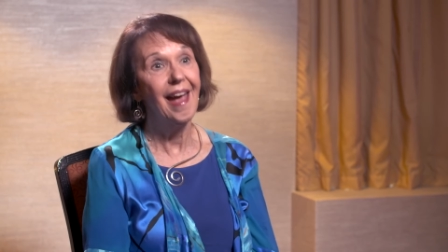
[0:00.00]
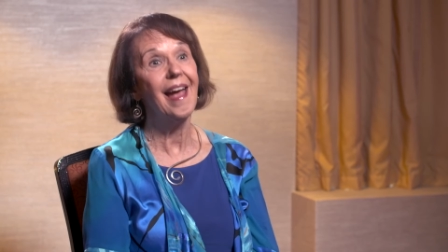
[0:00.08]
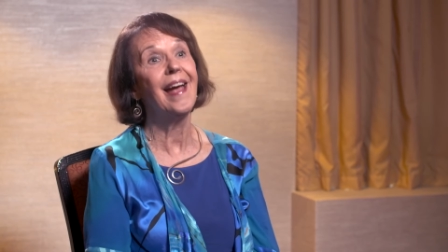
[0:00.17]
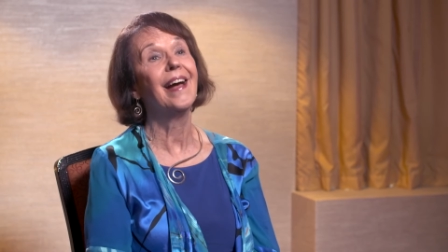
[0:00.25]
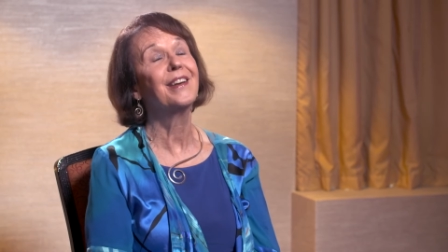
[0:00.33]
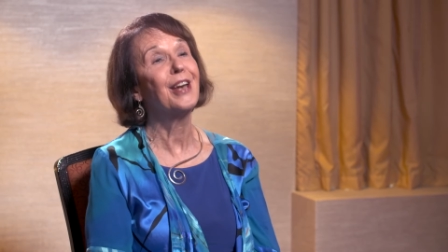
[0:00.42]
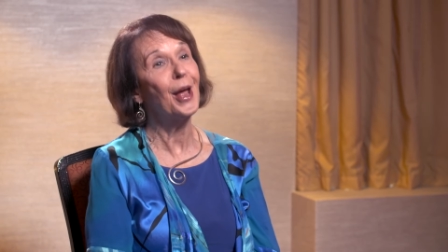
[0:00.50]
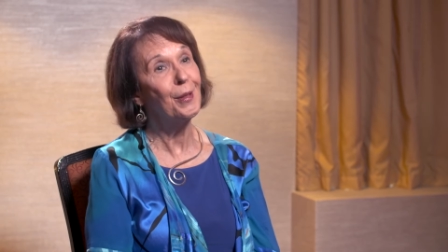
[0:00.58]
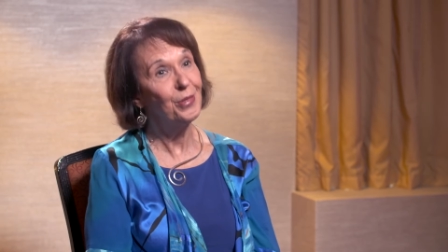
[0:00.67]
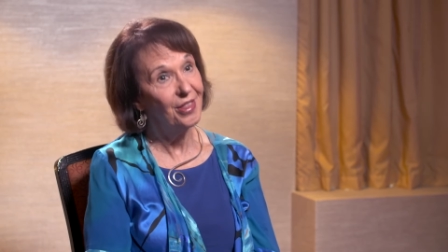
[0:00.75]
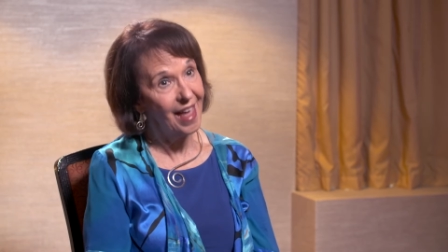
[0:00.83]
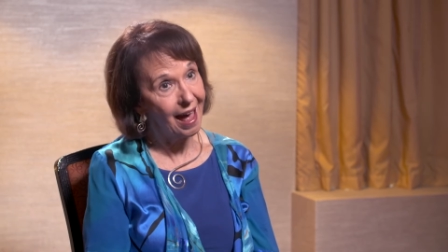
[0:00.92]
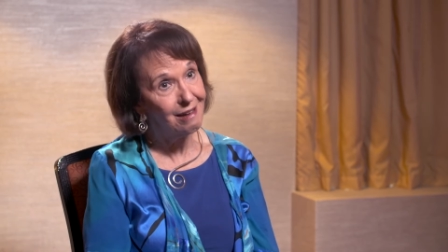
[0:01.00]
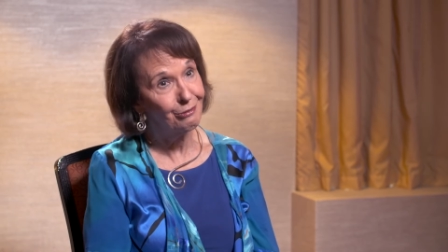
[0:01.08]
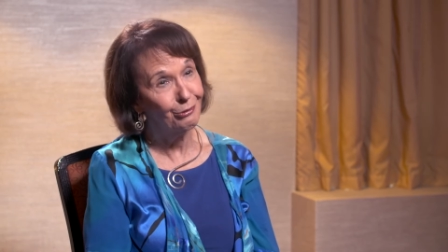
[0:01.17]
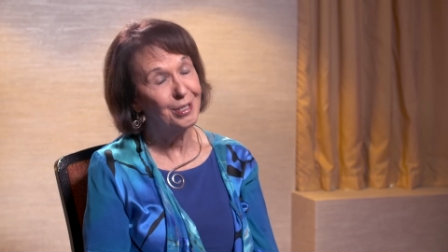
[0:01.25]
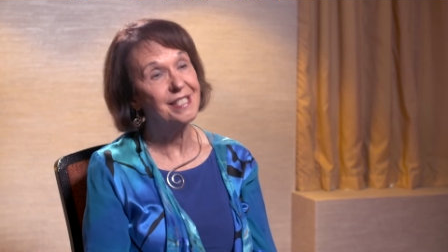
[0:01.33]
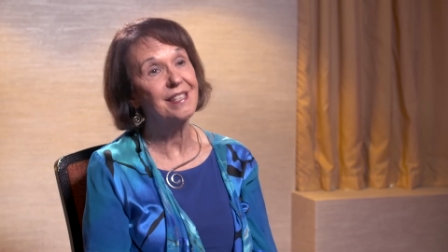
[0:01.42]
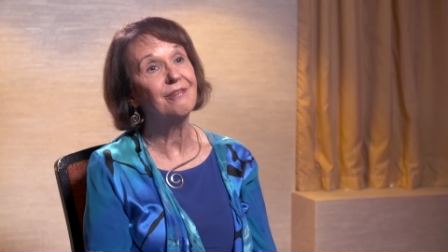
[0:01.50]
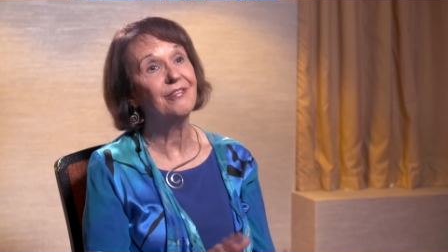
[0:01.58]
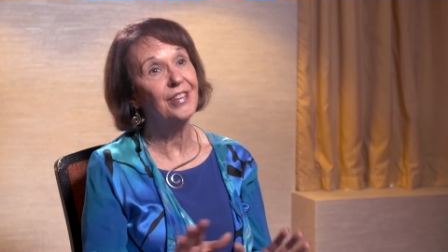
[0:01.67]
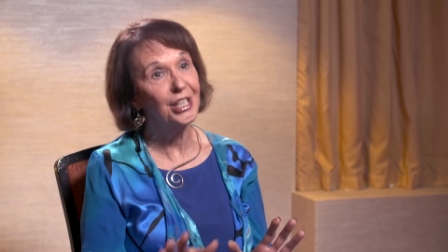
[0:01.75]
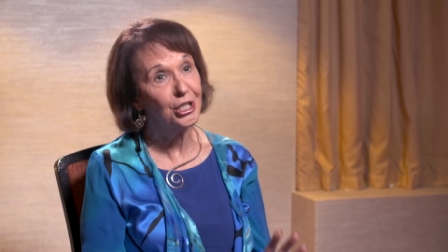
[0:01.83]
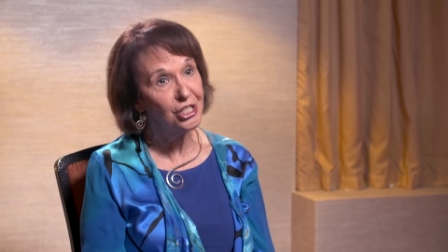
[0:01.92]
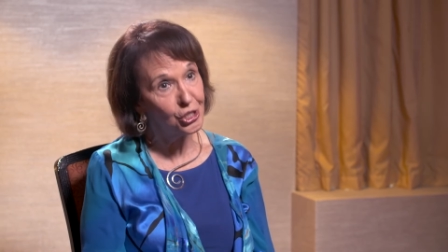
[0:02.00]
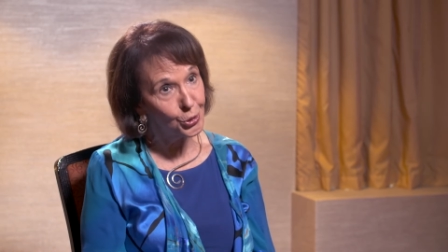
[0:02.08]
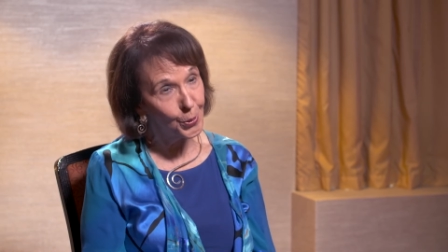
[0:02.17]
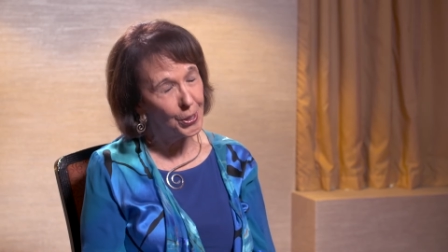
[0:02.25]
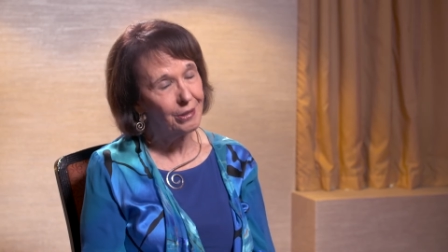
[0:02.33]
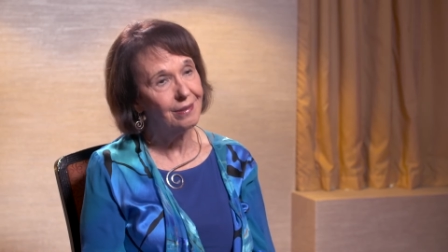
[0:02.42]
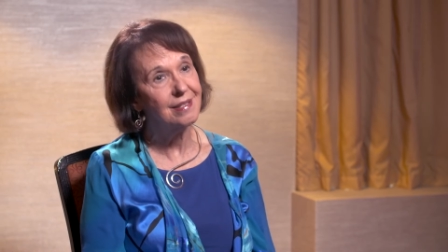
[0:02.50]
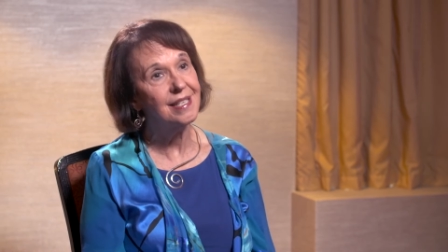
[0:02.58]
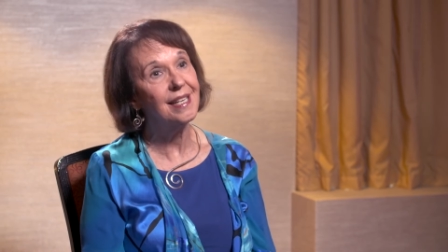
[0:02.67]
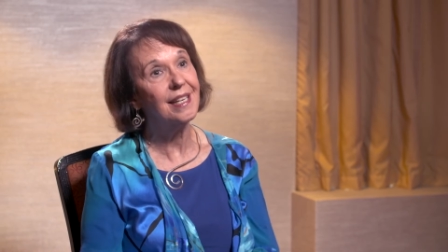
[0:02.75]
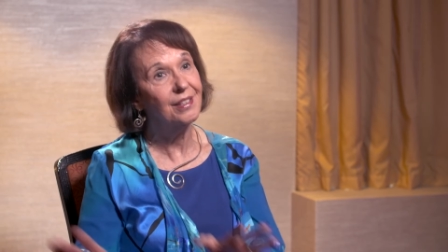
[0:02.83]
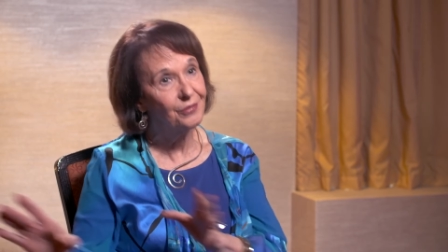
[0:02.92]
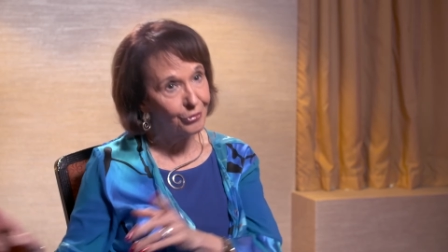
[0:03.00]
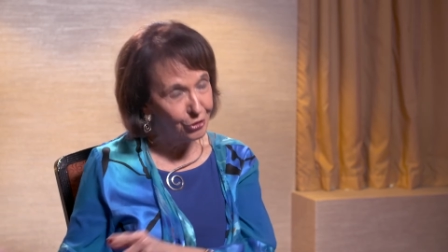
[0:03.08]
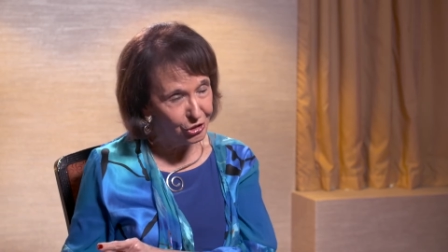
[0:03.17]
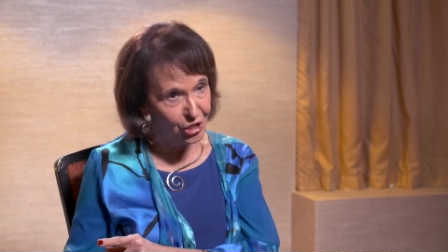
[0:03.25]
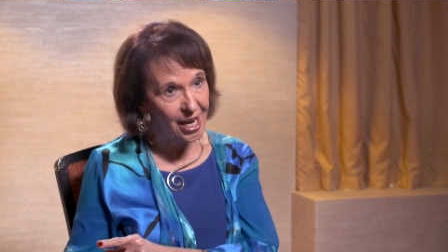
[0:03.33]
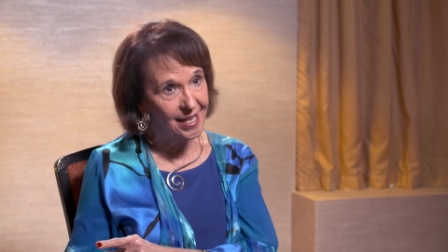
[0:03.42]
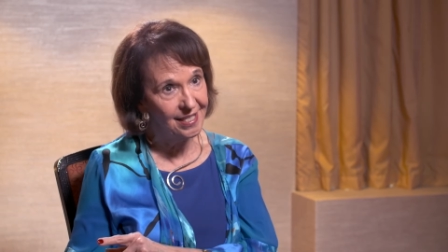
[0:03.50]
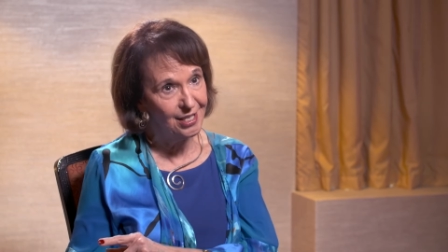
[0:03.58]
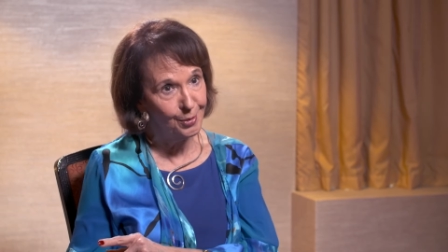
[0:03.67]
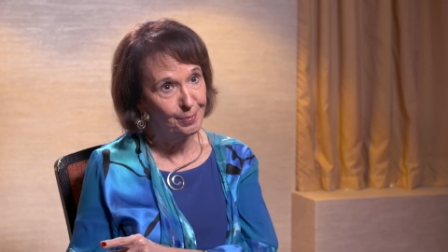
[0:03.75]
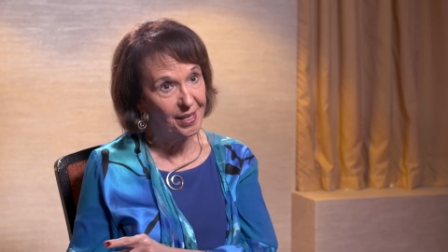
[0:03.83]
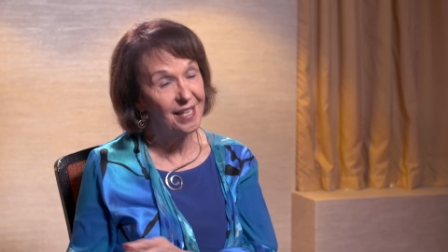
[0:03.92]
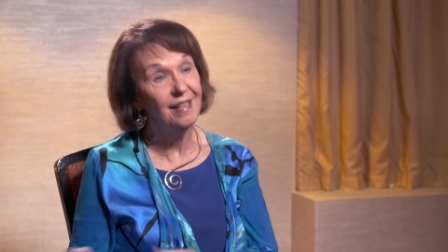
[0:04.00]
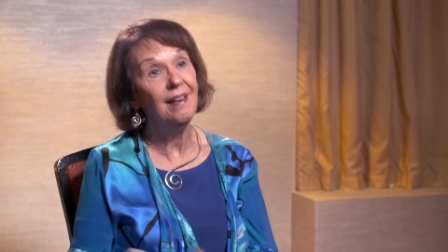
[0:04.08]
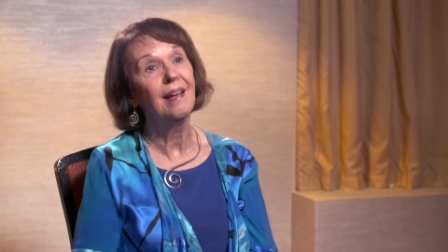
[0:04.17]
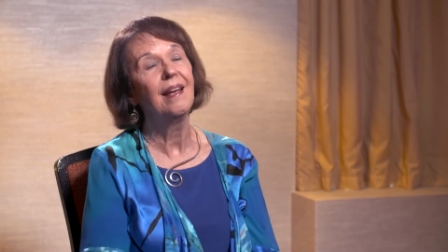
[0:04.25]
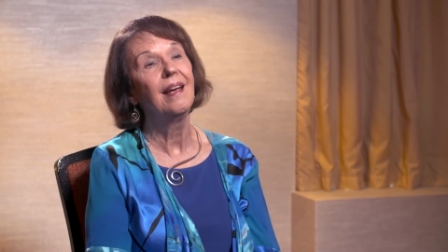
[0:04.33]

And that was a very short ticket for Jay to be